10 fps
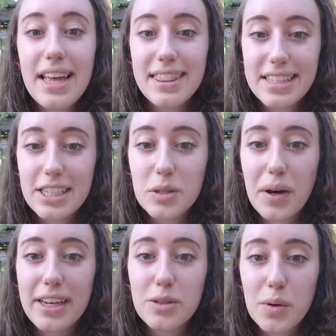this is what
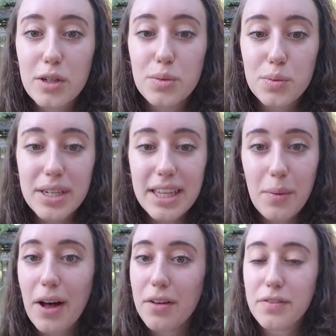has worked really
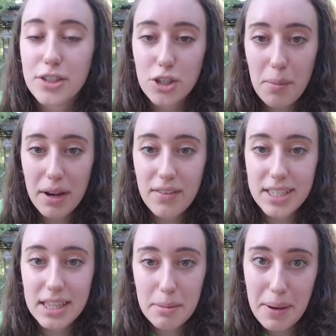well for so many of us
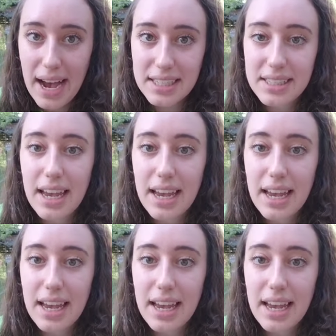in the past,